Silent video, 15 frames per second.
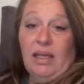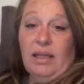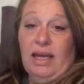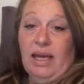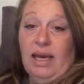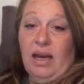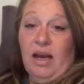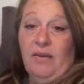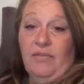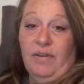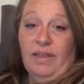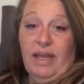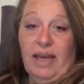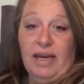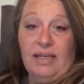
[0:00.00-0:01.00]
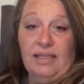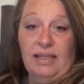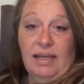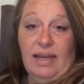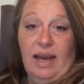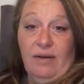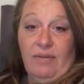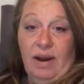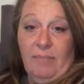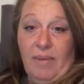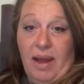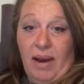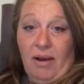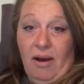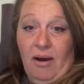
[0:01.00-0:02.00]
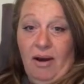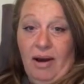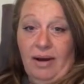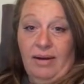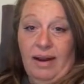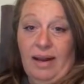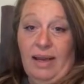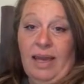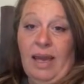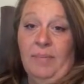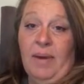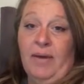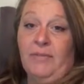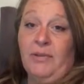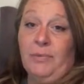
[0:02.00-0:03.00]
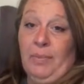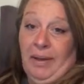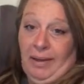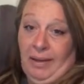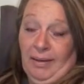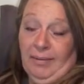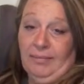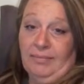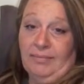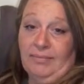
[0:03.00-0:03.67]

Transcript: They got on the exit, got right back on, and came after me.